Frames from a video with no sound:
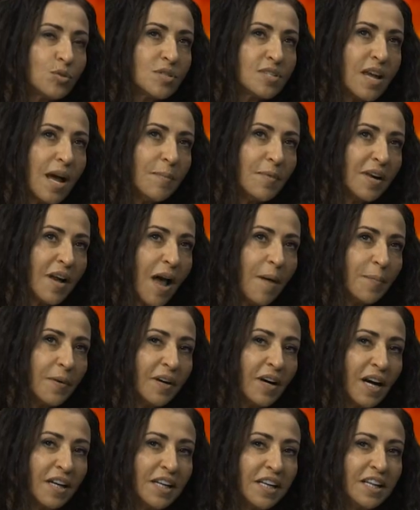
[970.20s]
sum it up and
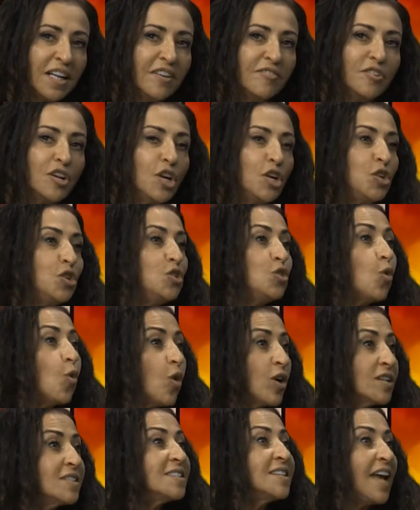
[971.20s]
kind of give
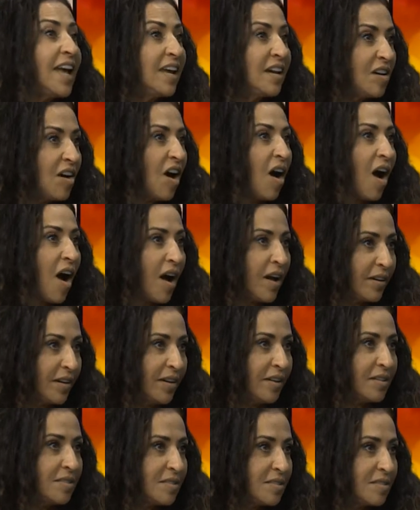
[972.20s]
your take on
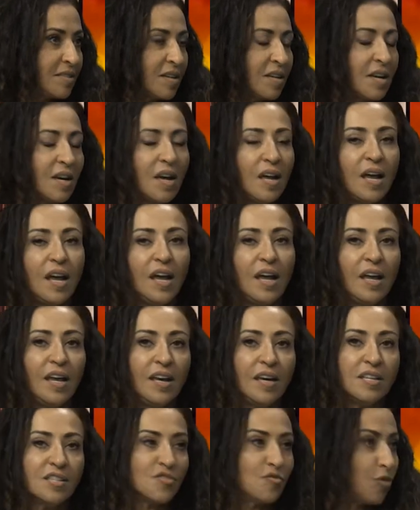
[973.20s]
it
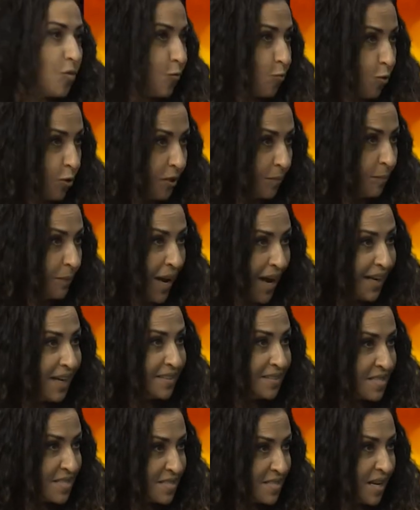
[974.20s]
is from what my
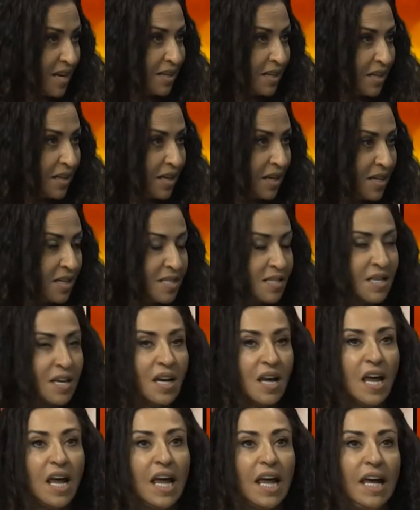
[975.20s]
understanding is
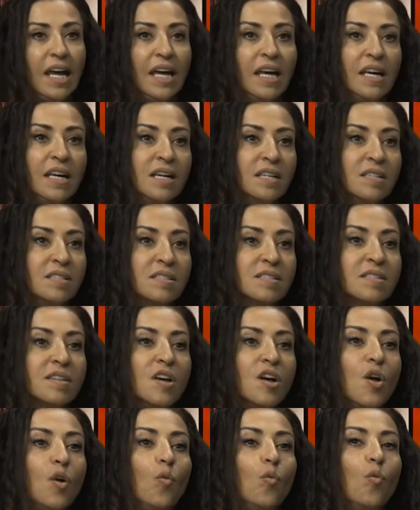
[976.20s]
is
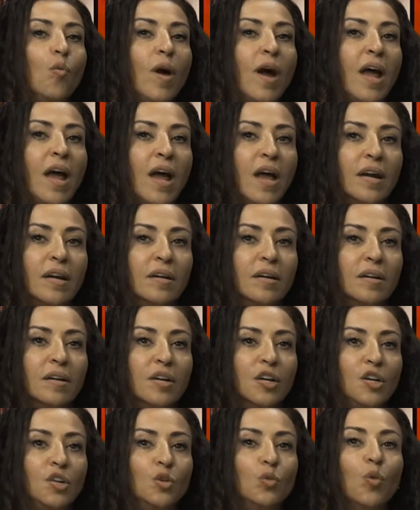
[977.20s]
when
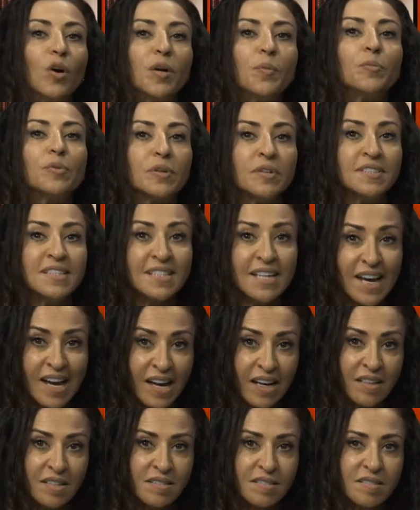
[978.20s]
you want to
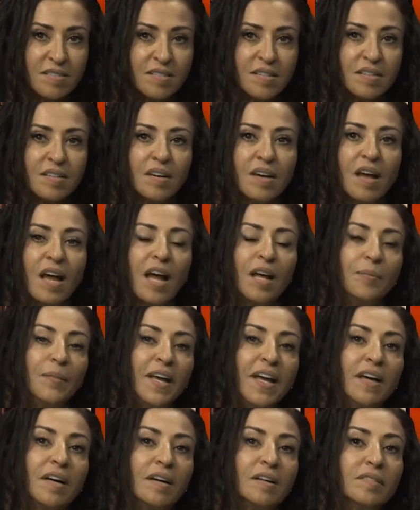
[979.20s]
protect and
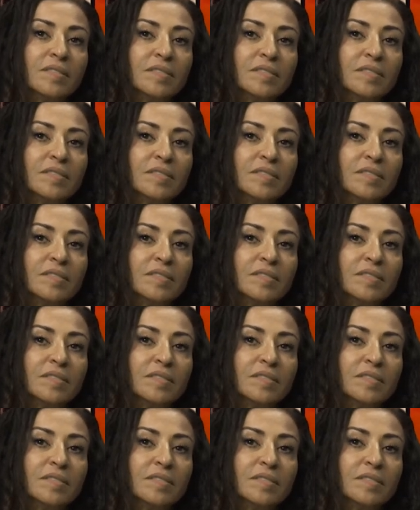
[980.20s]
make